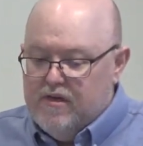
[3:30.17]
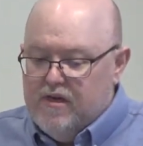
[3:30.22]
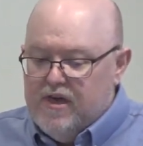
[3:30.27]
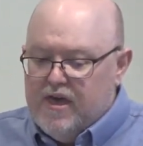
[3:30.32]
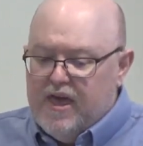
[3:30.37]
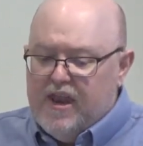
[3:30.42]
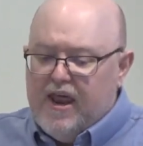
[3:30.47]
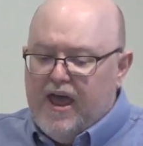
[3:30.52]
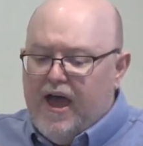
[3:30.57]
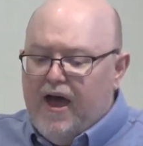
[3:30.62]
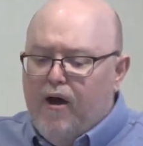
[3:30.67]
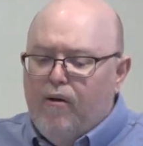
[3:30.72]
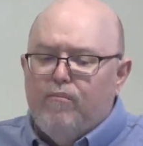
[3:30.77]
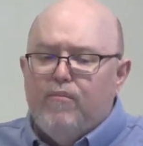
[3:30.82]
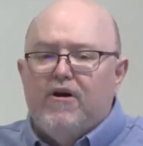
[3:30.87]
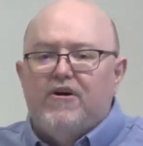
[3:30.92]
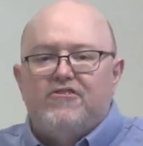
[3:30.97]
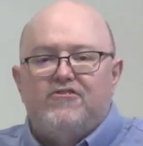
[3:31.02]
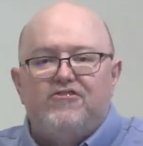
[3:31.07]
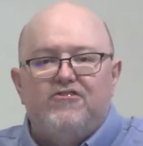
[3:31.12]
And how
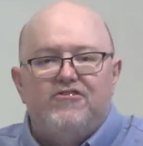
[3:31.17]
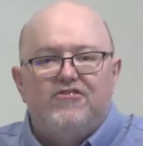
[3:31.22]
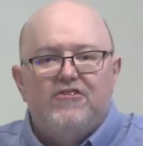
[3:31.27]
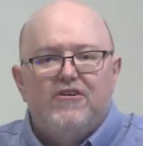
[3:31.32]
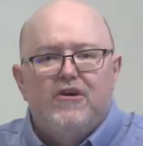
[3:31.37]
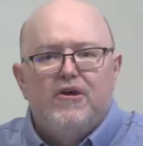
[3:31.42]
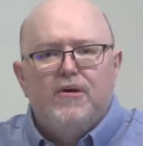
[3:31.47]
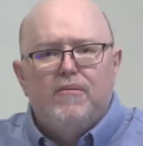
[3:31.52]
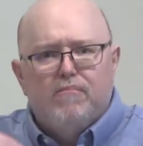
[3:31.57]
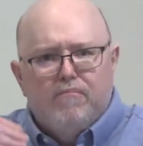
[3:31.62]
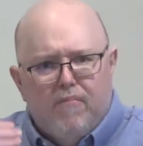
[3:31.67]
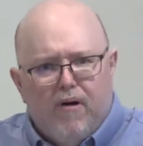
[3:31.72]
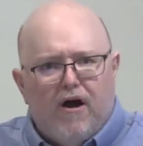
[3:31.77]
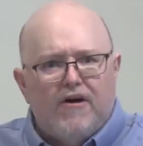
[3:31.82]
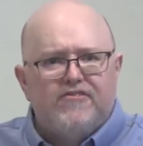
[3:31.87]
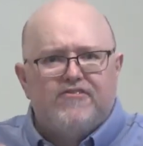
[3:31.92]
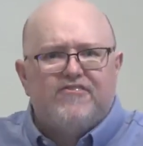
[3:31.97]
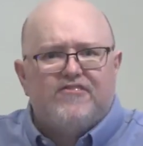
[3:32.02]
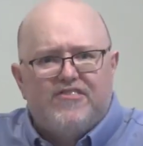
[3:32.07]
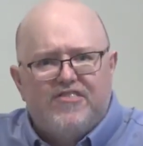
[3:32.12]
much
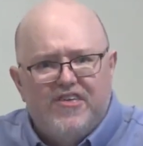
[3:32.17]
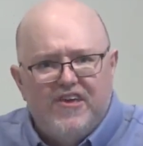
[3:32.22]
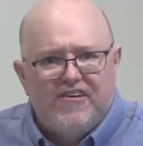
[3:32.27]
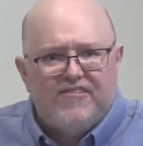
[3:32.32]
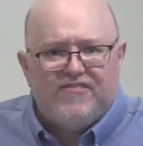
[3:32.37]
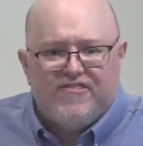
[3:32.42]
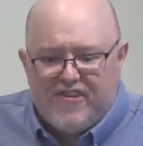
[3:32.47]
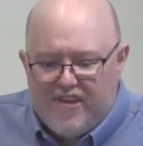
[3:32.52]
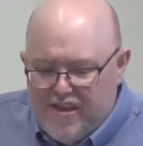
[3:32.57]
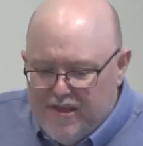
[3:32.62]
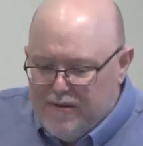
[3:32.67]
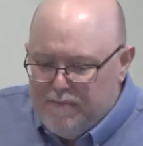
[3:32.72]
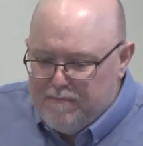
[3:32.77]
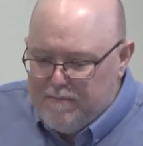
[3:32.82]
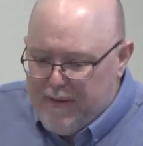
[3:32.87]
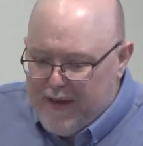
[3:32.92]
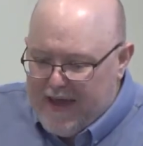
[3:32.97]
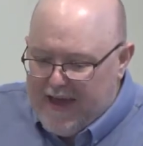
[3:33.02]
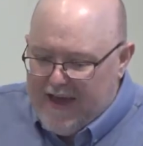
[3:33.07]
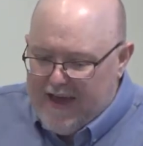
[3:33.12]
must this
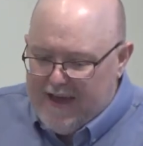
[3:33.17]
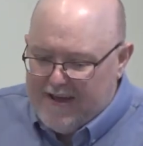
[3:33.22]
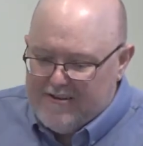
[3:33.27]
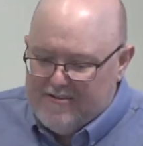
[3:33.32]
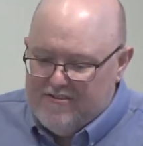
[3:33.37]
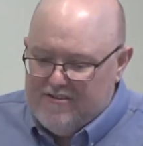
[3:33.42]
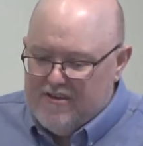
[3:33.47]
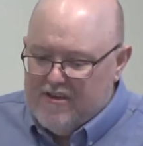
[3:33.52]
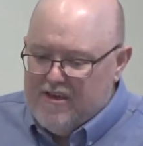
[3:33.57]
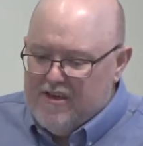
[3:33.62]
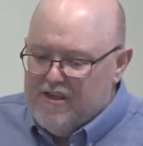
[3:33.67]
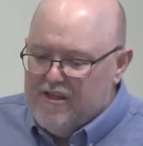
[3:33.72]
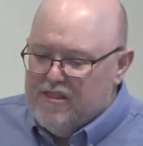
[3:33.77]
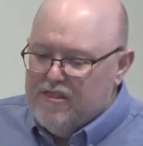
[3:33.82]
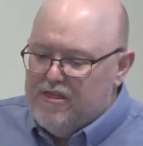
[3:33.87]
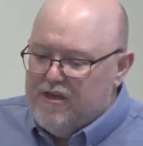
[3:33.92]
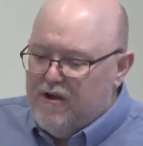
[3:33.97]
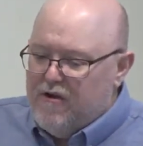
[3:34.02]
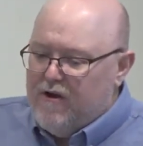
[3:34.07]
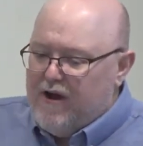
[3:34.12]
impact
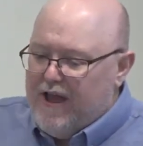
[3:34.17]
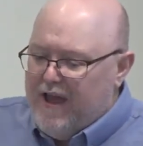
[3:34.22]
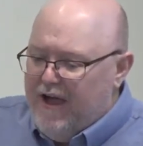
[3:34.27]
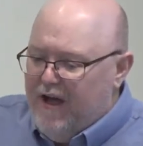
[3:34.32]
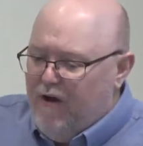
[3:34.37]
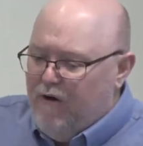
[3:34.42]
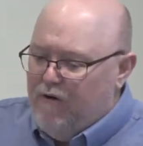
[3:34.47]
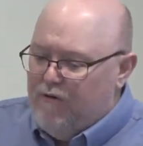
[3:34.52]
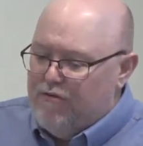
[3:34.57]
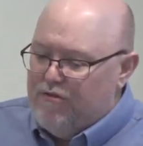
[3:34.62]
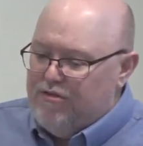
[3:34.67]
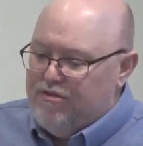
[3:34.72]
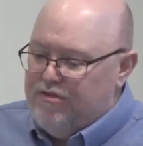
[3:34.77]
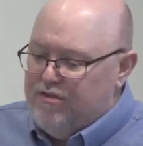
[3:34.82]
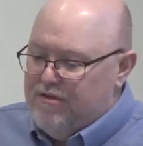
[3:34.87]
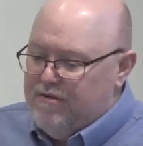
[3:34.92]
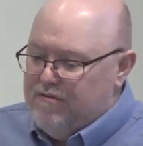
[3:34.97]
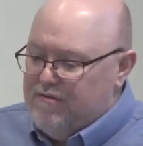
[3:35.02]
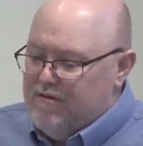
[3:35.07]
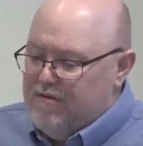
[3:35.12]
their health,
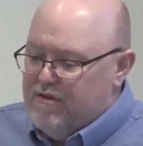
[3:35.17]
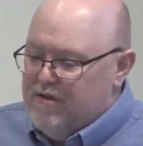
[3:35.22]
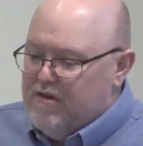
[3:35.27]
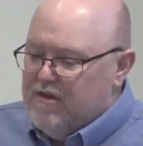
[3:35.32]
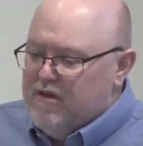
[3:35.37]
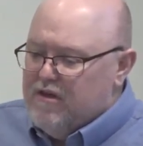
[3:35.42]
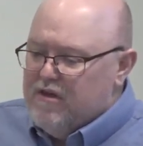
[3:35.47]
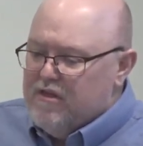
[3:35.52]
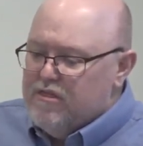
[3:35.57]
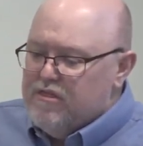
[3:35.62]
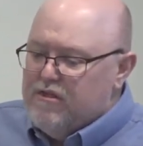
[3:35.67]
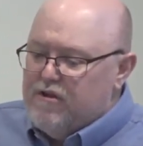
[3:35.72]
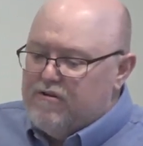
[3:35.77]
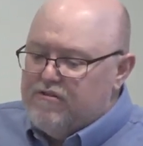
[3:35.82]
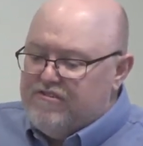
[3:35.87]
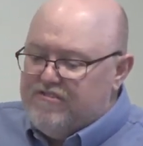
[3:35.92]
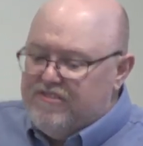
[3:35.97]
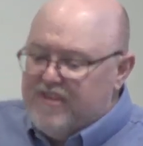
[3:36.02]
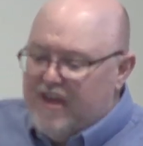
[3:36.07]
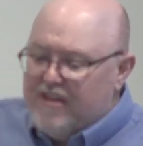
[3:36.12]
their
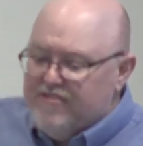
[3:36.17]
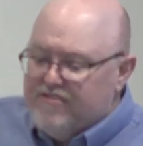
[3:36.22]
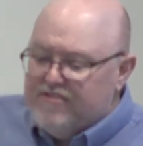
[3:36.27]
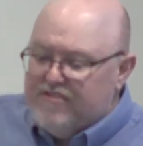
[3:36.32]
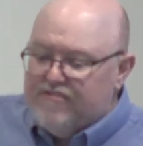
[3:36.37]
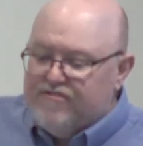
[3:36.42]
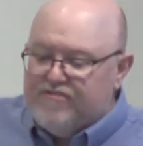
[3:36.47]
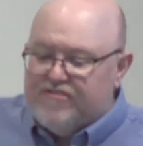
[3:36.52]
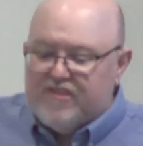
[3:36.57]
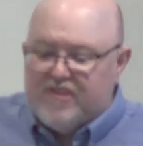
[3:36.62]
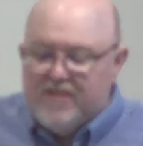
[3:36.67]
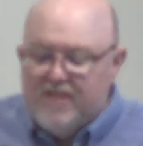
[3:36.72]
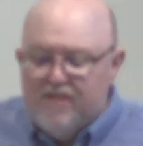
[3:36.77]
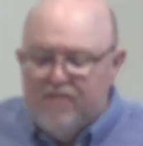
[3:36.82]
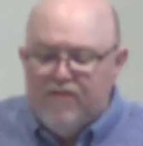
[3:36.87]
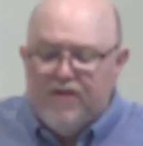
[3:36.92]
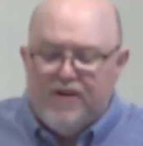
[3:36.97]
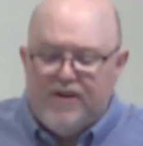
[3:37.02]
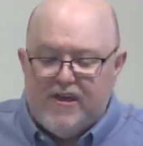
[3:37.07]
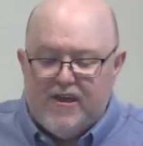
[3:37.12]
sense of
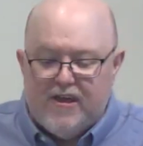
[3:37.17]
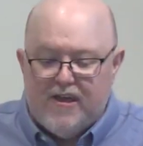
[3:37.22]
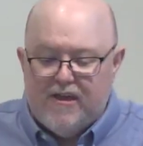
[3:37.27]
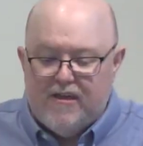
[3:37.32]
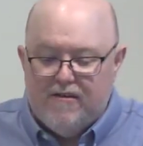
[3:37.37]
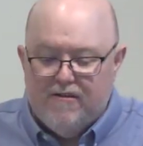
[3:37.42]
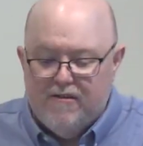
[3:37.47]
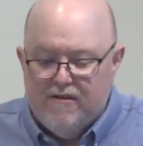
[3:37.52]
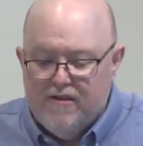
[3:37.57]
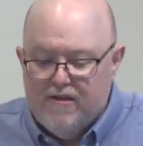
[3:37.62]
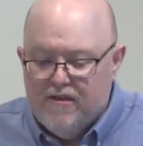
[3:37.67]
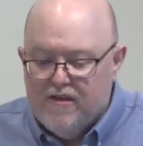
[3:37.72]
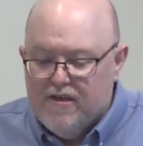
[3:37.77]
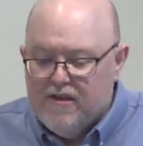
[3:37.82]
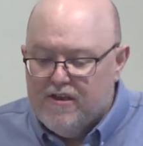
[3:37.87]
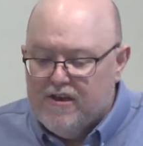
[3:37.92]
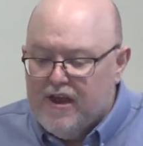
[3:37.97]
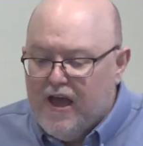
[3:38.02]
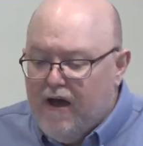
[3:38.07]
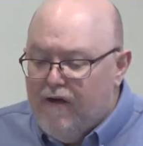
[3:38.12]
security,
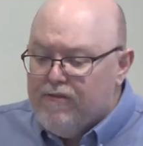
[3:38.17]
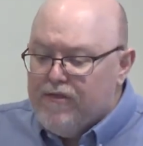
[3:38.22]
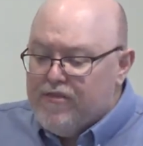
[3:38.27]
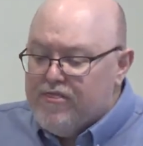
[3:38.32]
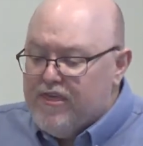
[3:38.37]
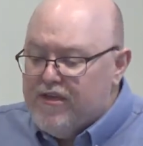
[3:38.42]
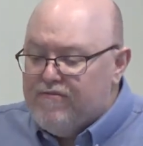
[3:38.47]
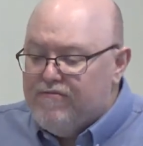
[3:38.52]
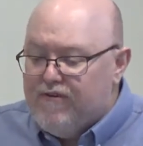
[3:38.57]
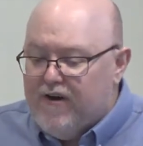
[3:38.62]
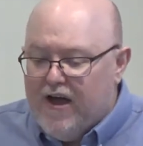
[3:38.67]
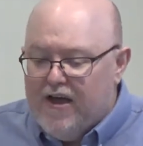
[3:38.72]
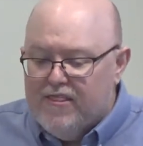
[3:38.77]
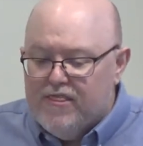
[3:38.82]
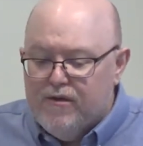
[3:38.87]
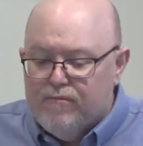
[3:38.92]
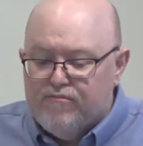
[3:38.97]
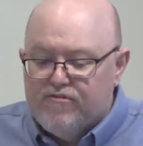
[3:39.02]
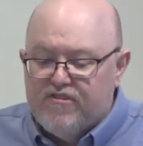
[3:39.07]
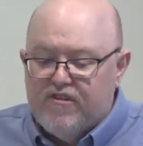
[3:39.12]
now that they find
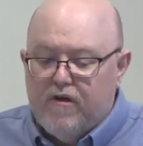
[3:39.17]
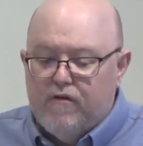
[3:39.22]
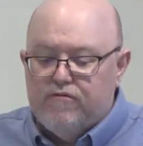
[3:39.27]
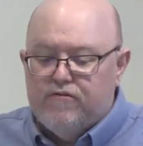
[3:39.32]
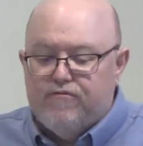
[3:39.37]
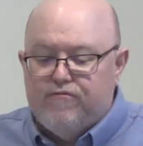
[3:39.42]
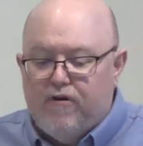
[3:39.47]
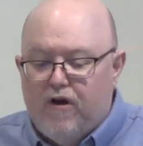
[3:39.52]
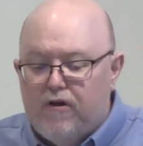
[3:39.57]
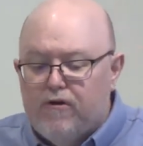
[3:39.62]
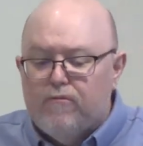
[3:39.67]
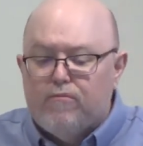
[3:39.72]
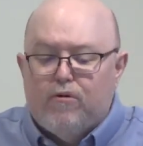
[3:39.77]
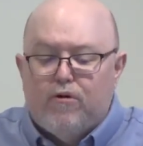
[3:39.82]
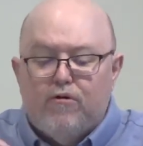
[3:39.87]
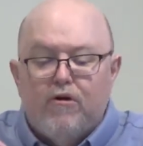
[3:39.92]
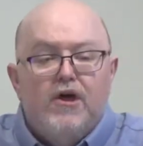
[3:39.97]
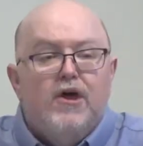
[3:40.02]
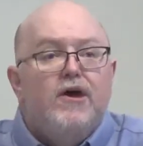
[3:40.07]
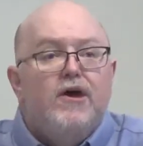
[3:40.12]
themselves vulnerable,